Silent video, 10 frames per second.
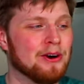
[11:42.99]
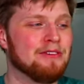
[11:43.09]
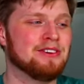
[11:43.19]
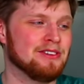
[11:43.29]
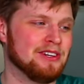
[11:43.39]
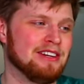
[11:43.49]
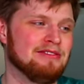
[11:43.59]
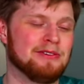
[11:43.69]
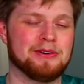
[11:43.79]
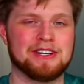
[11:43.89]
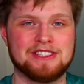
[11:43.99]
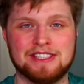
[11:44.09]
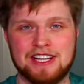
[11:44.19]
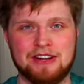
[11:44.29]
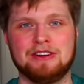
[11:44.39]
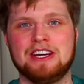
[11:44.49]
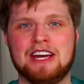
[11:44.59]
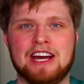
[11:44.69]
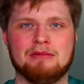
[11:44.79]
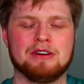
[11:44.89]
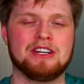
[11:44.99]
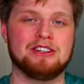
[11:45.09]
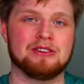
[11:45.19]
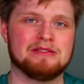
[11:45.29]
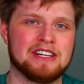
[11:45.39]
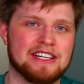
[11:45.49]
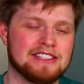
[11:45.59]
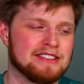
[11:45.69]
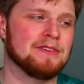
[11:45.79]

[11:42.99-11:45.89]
if you're looking for a security camera in your device.